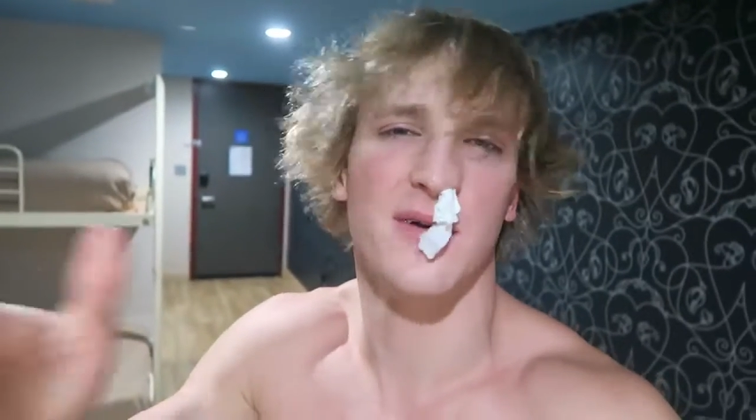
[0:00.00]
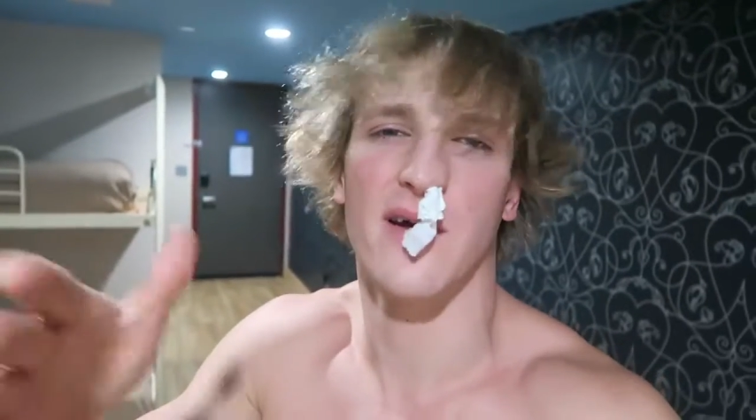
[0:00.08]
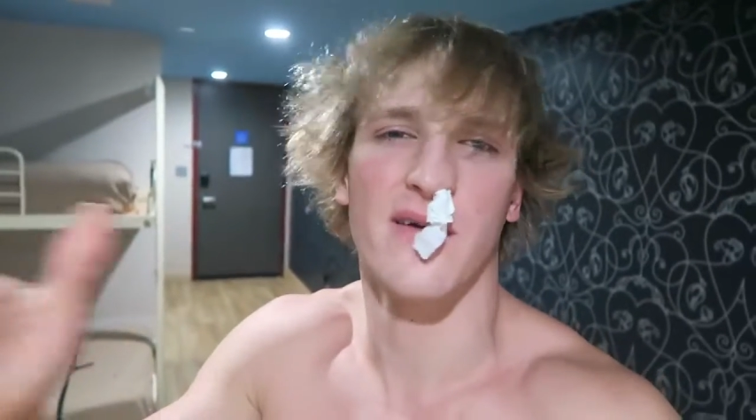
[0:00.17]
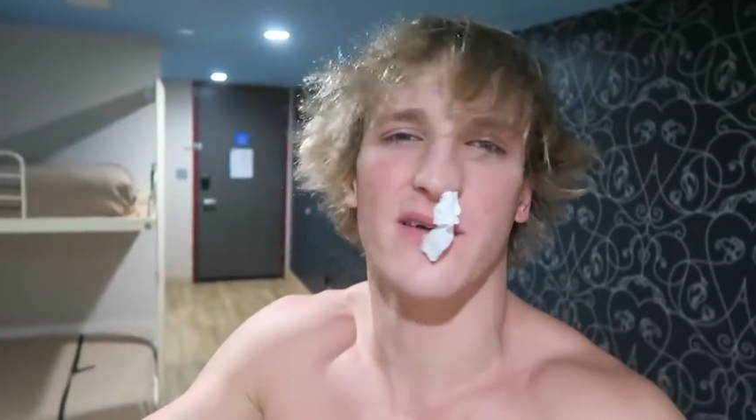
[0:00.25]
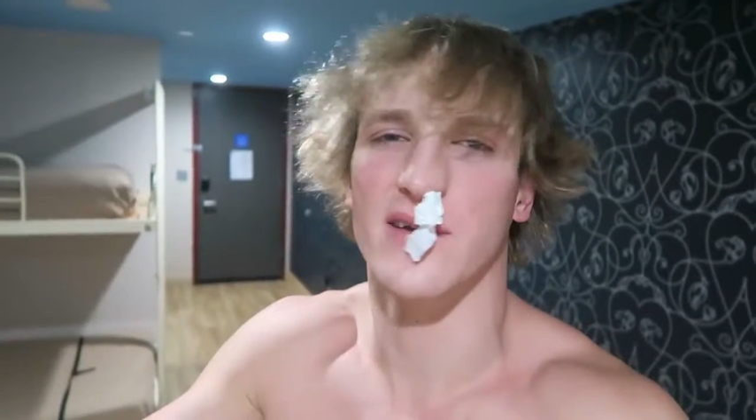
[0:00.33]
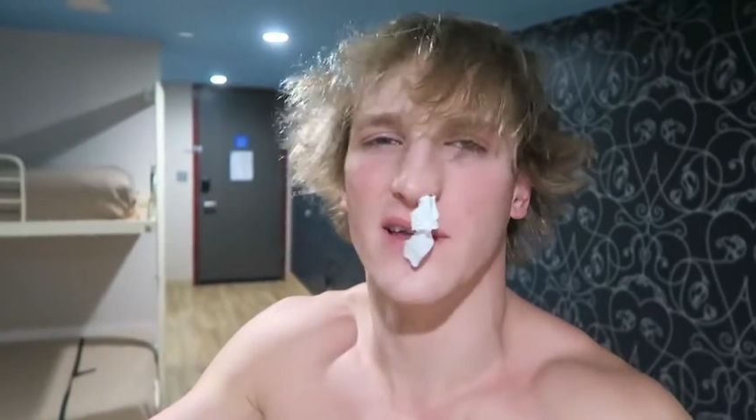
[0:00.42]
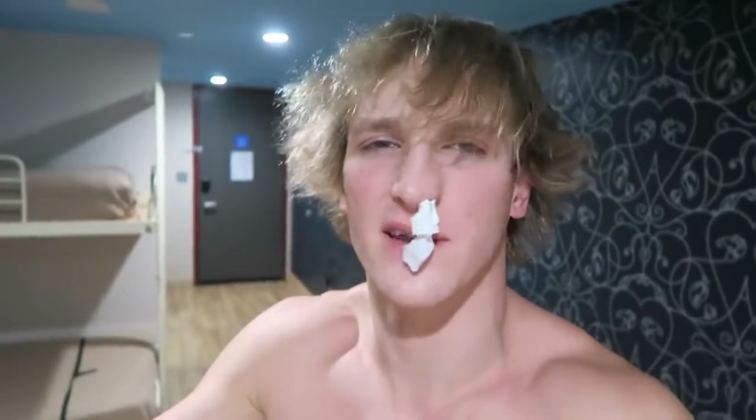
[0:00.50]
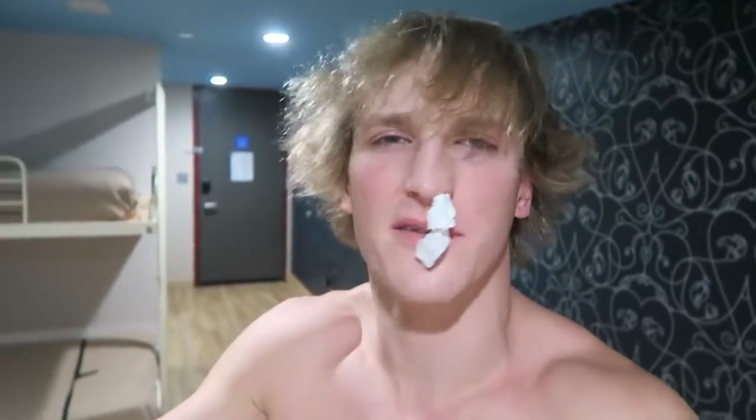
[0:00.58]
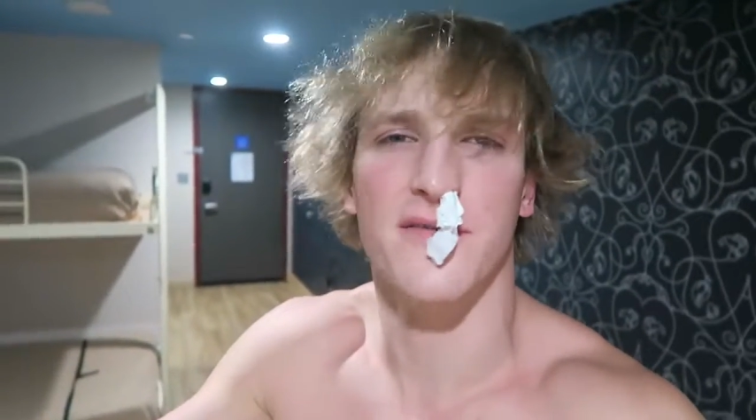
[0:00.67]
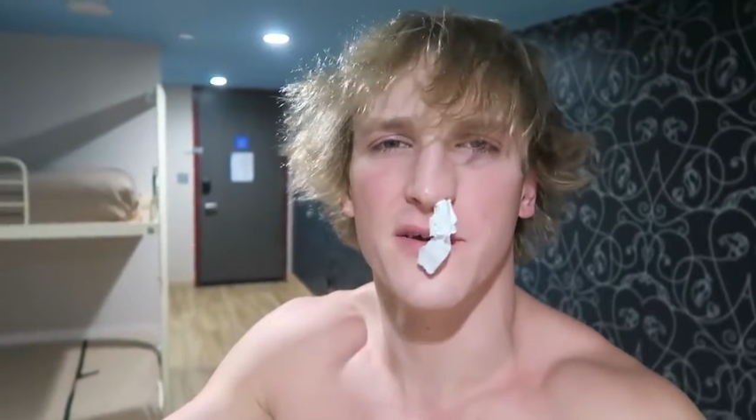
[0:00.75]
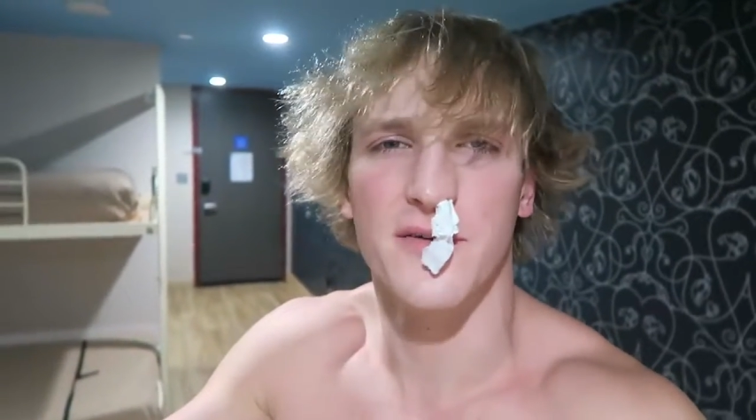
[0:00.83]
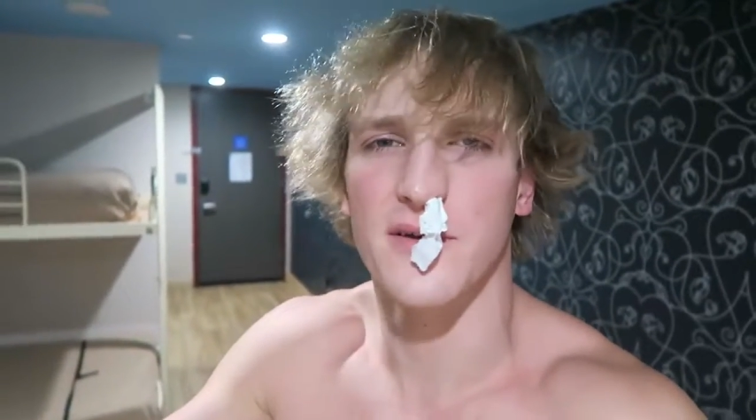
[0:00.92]
We don't have an
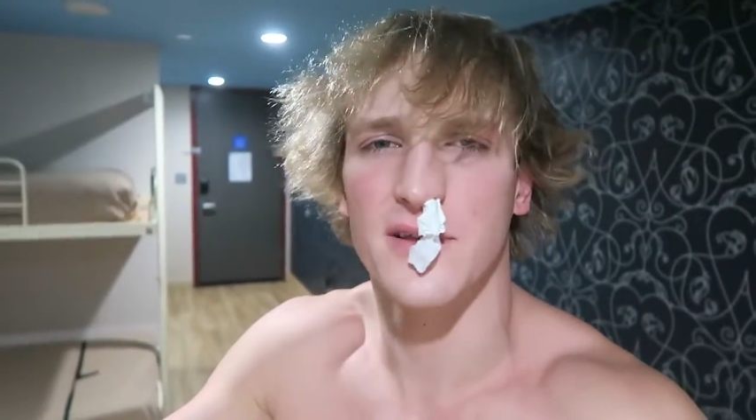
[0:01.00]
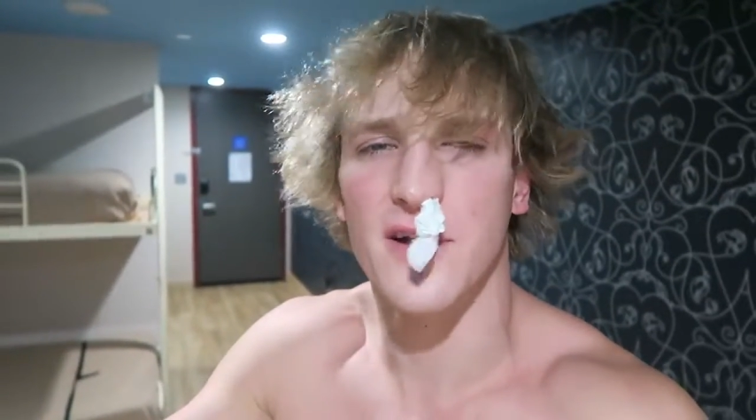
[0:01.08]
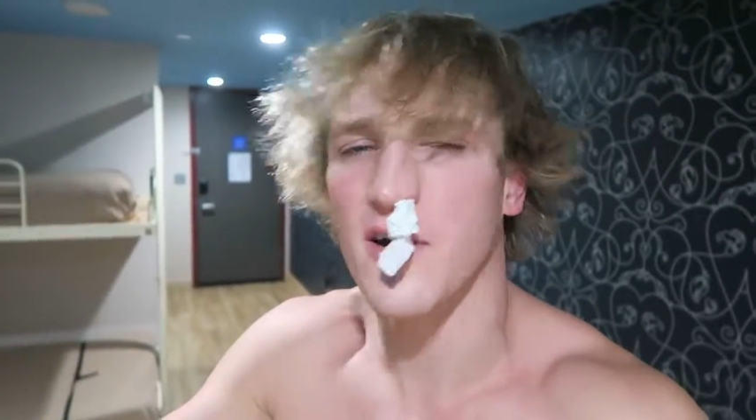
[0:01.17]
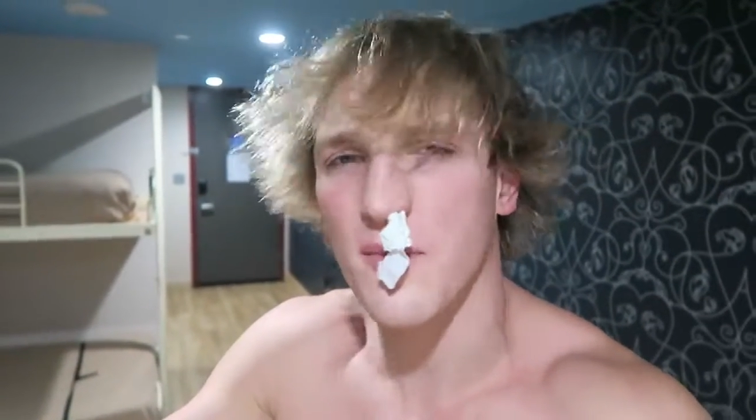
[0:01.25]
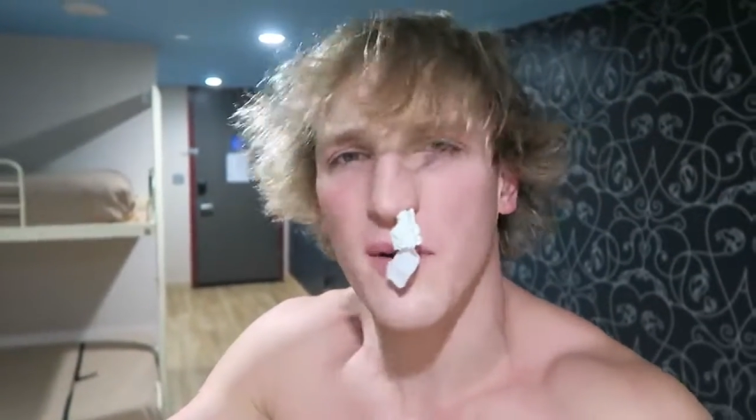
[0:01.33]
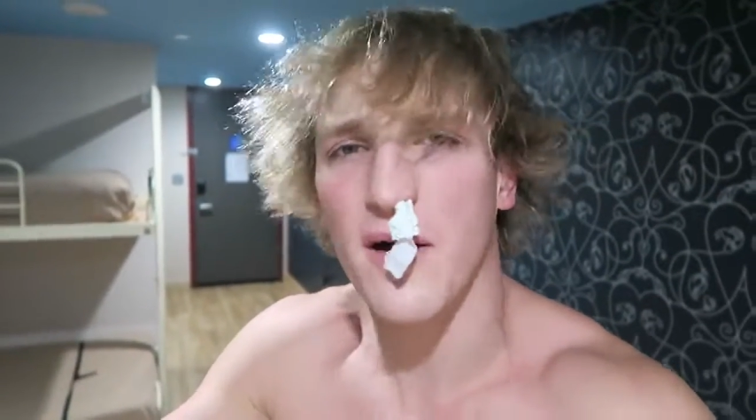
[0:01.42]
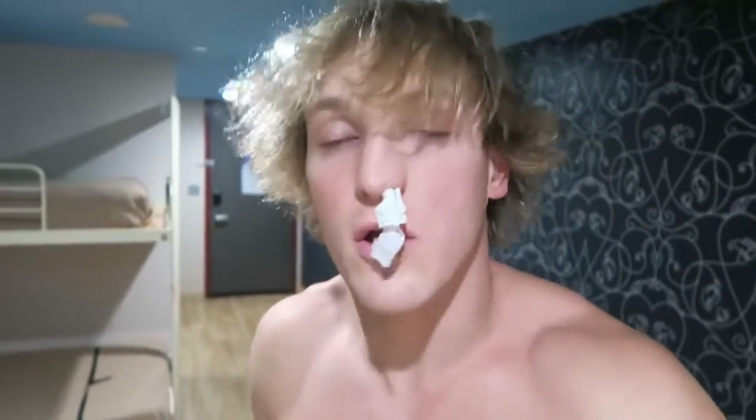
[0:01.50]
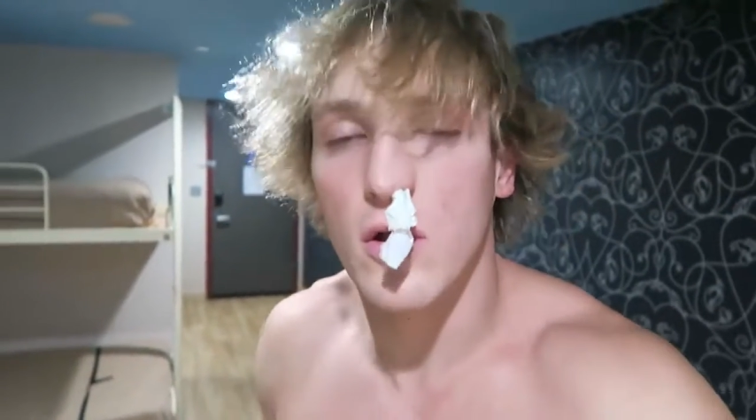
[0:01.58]
interview. What are you talking about?